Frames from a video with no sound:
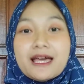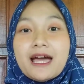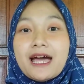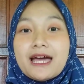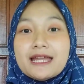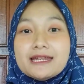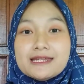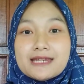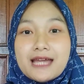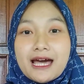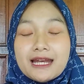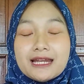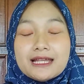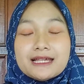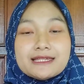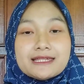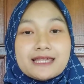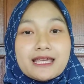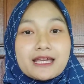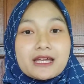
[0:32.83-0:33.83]
and none
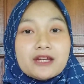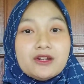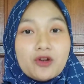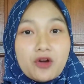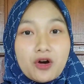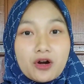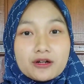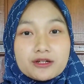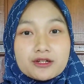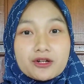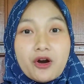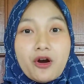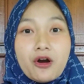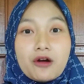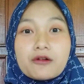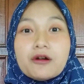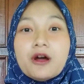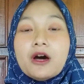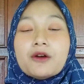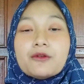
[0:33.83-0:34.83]
is ignored or